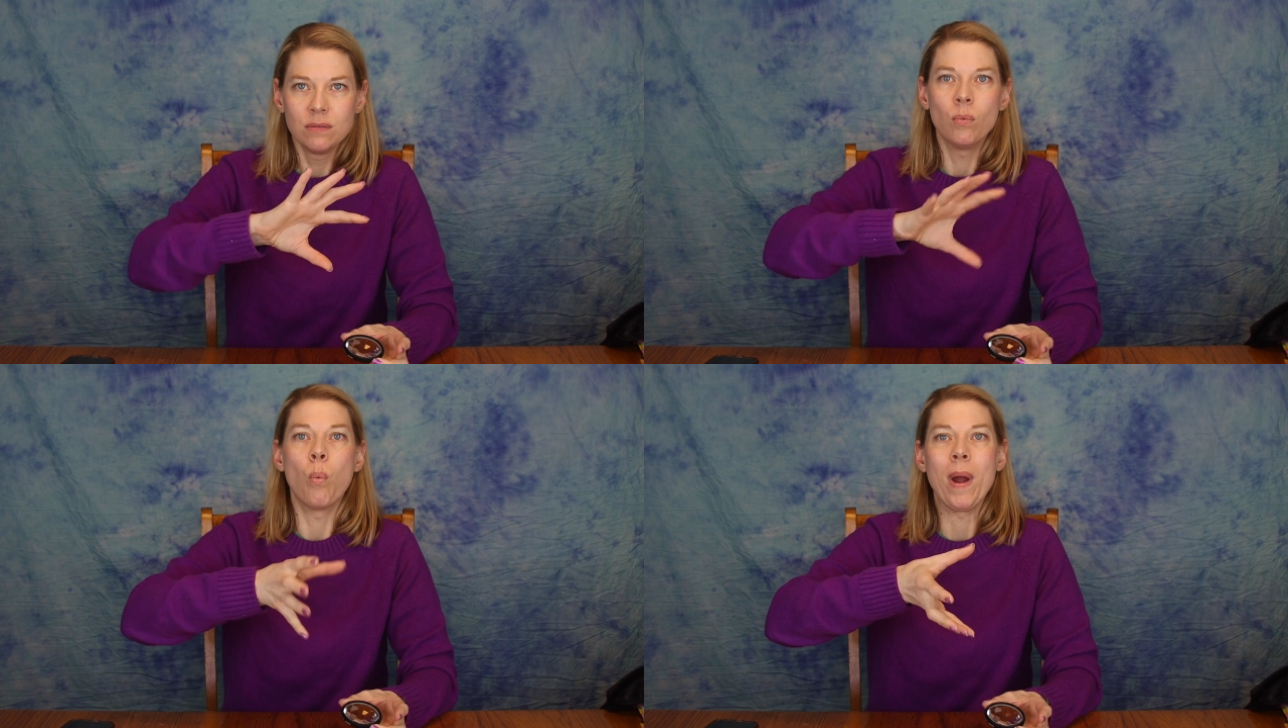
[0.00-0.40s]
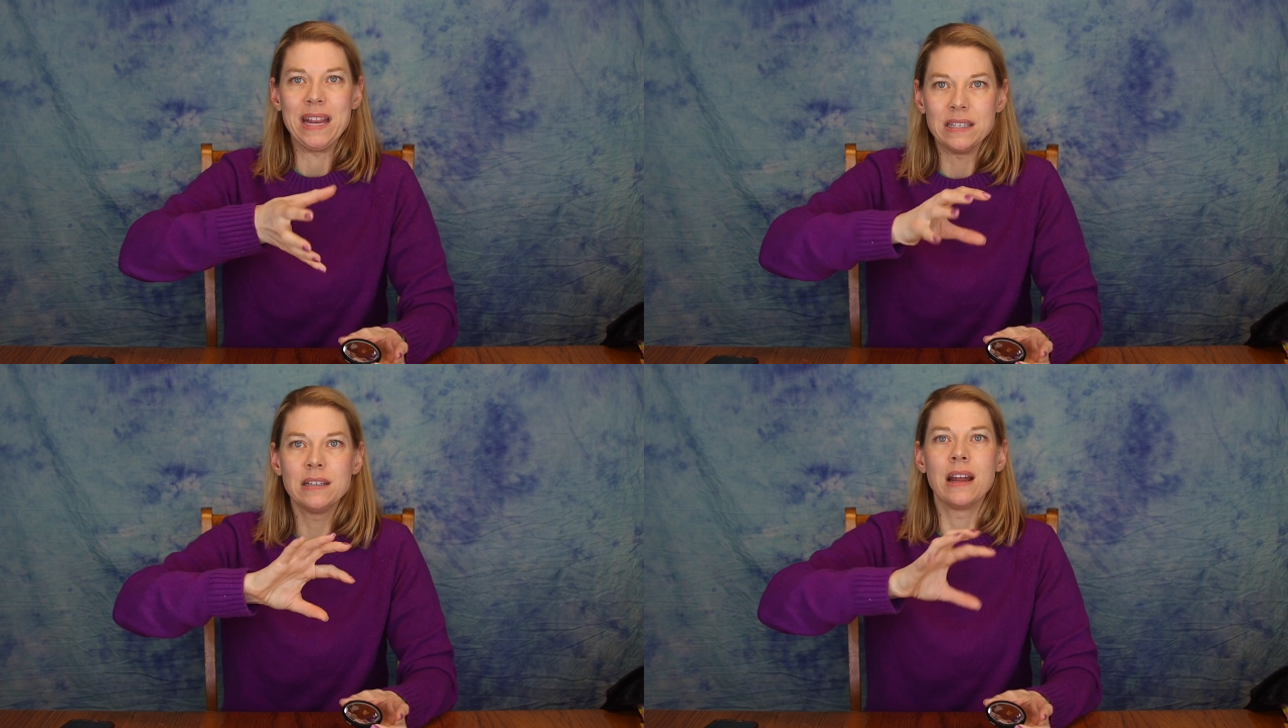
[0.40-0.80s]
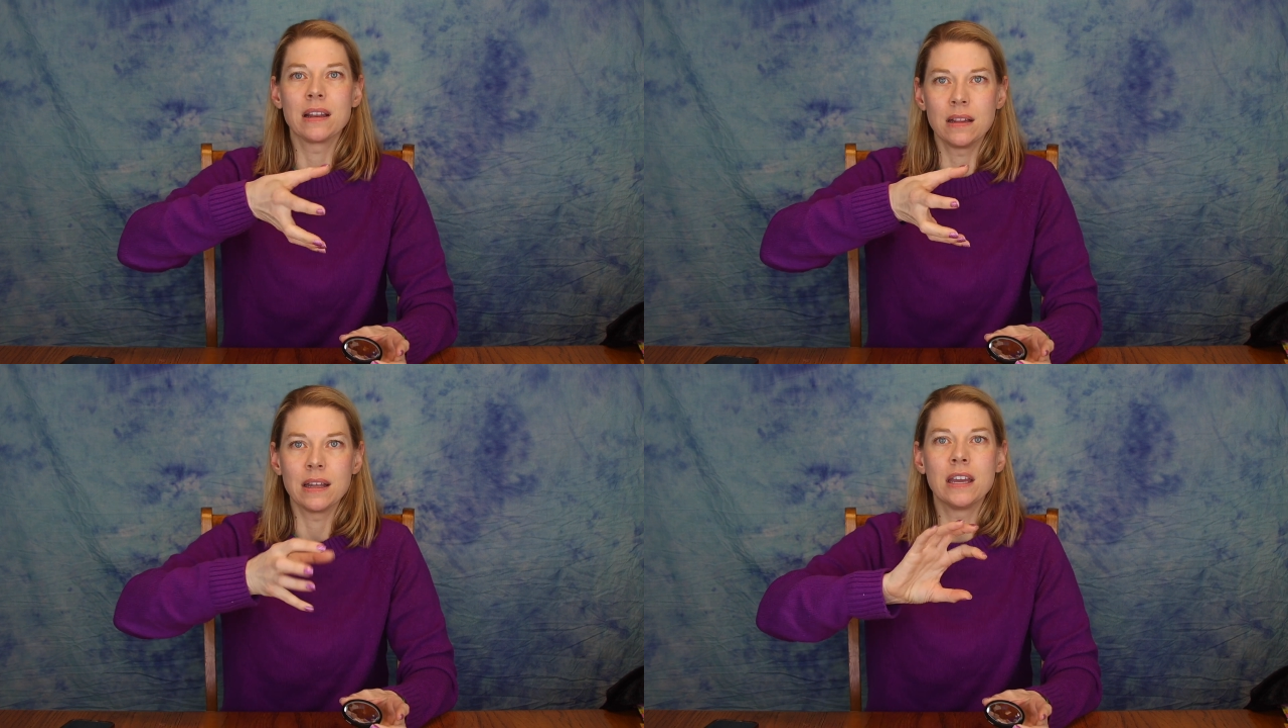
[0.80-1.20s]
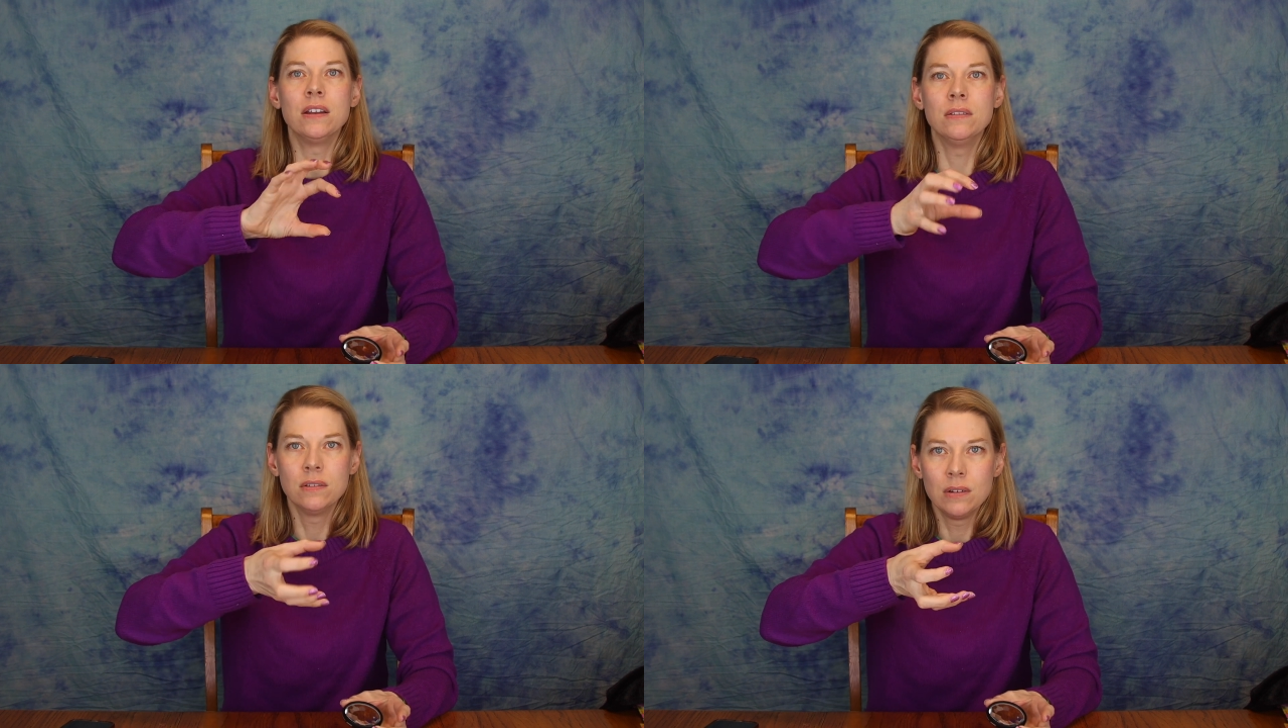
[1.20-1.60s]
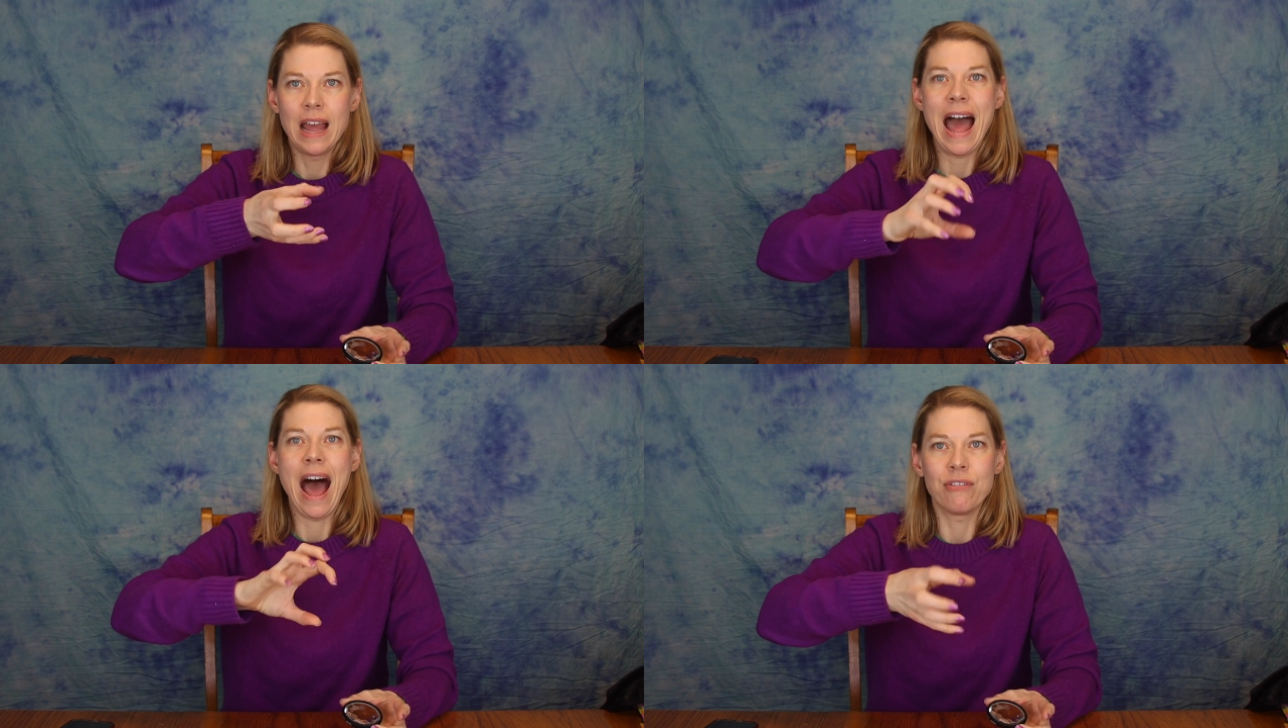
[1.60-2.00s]
wait and click it
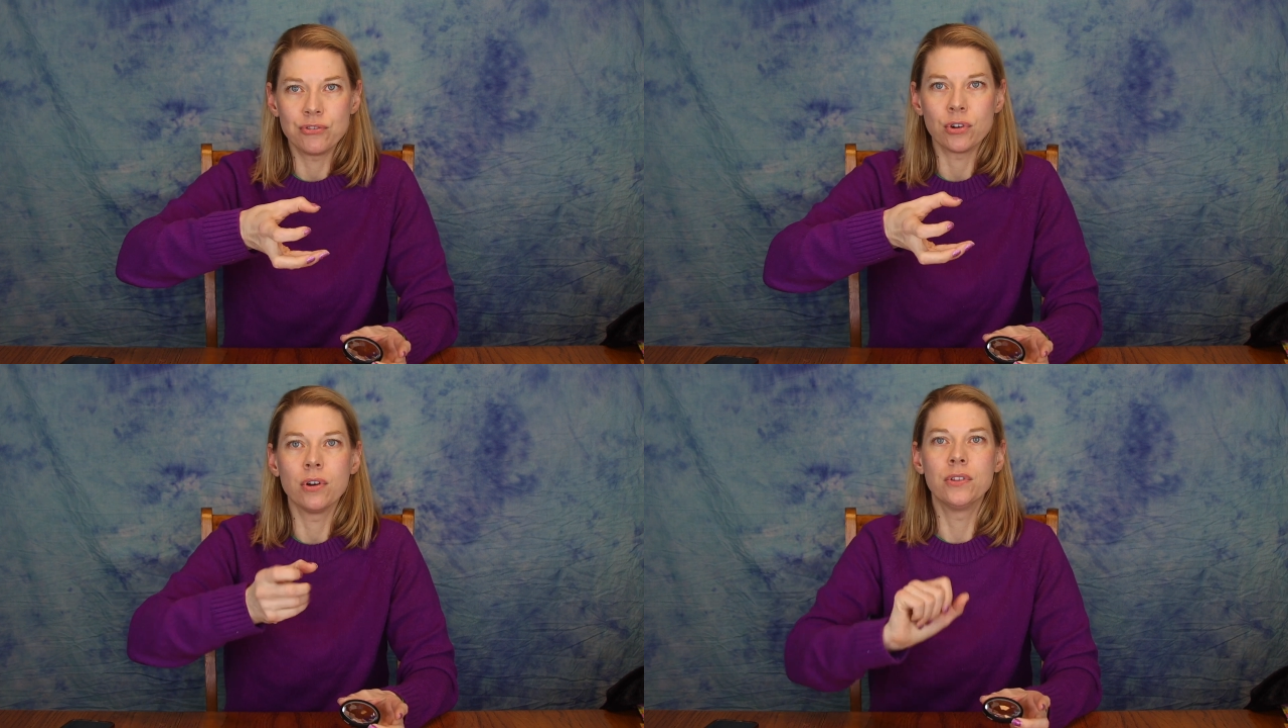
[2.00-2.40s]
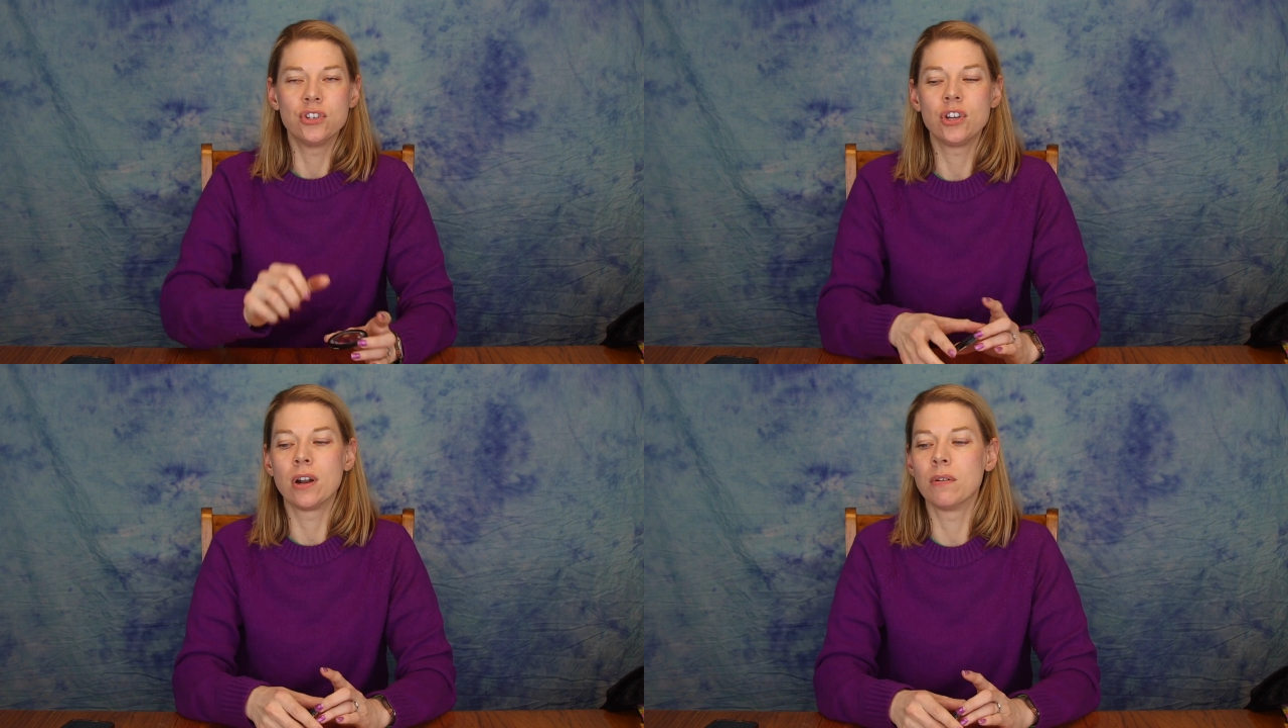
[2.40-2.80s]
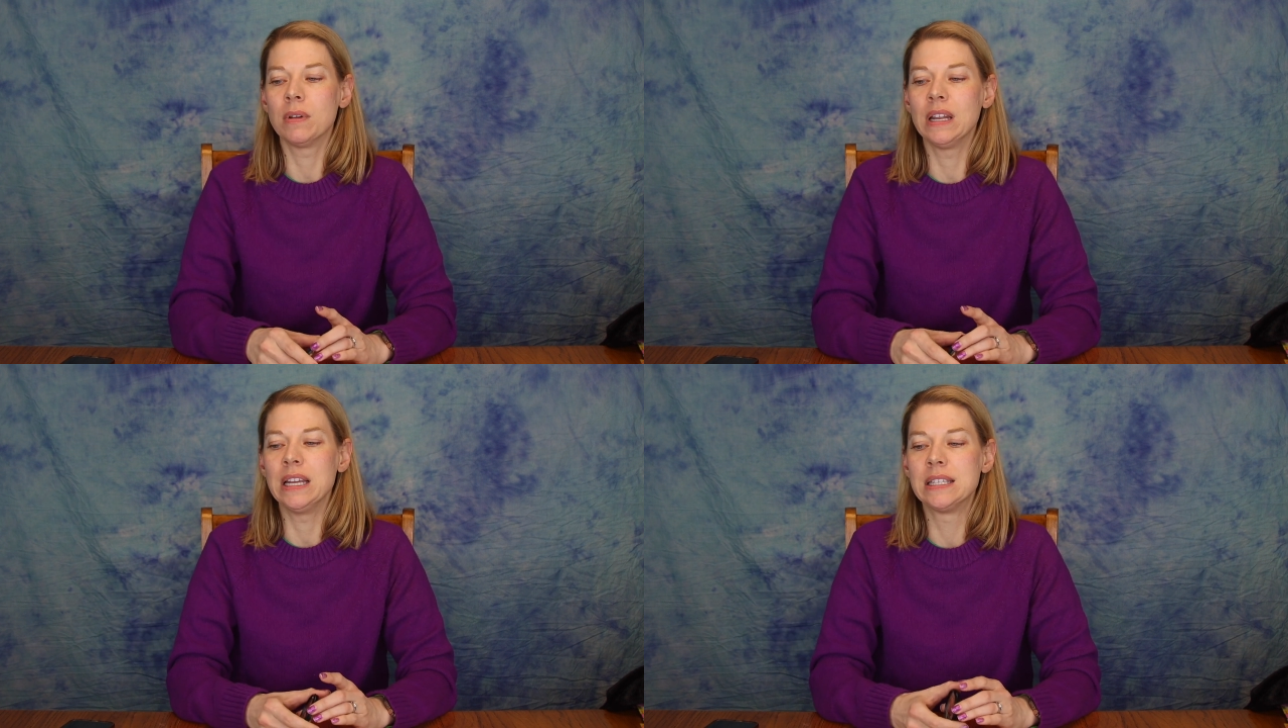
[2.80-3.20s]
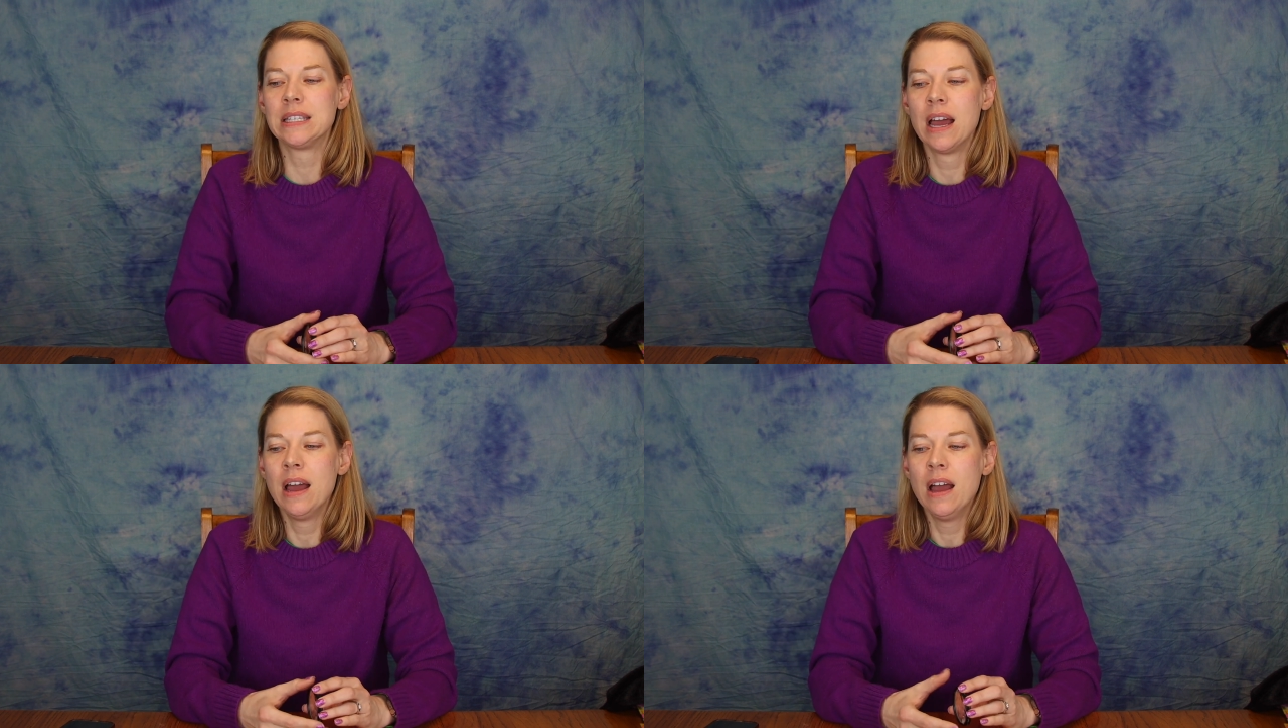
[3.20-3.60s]
after the shutter release.